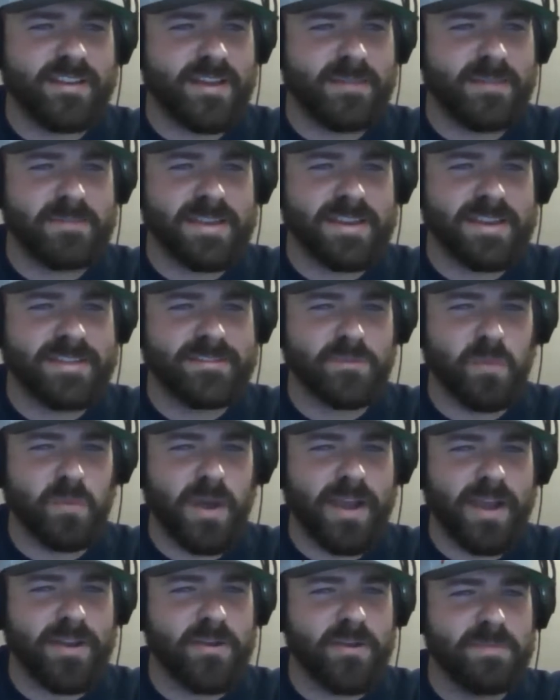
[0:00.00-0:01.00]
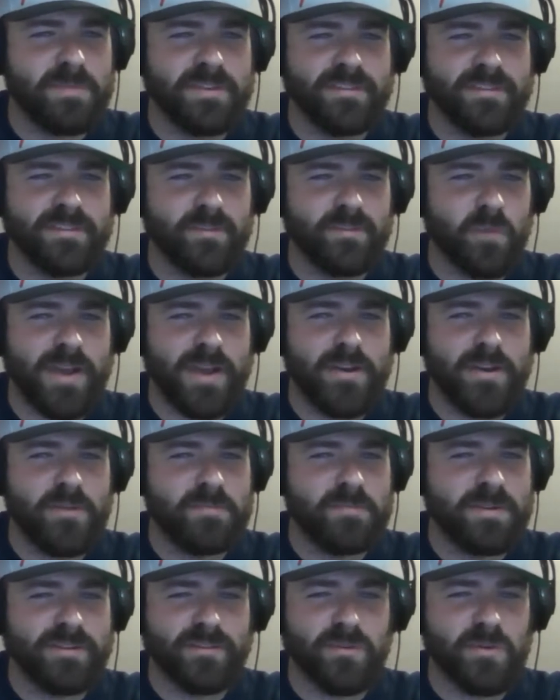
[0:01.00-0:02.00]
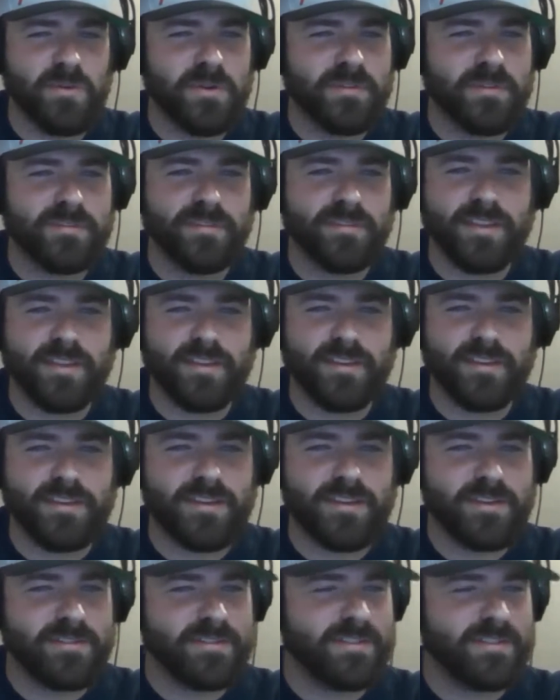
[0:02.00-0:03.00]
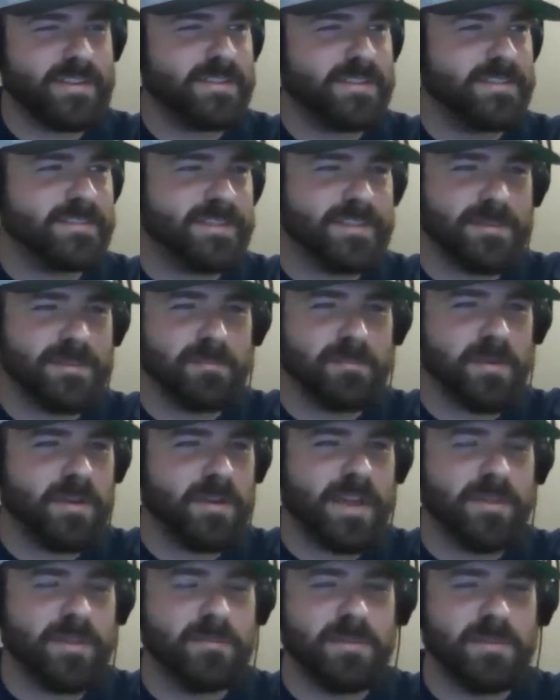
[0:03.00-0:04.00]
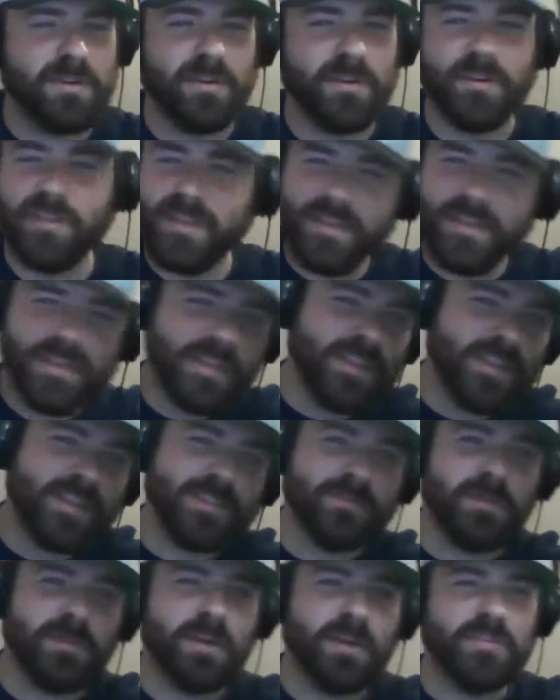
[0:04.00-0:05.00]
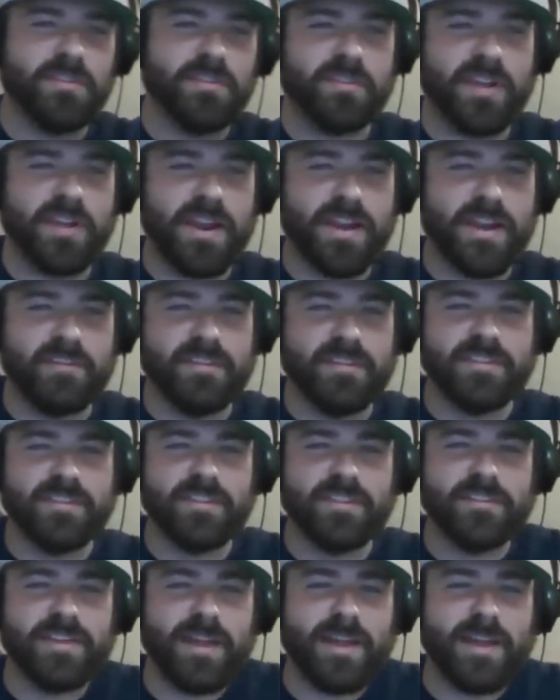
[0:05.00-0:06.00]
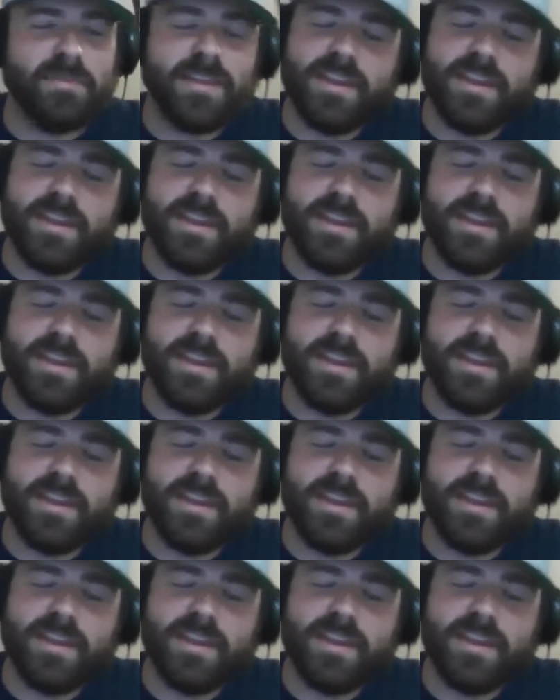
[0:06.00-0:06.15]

I mean, it's a wide open course, and just hit the ball down the middle, hit the ball to the right every single time.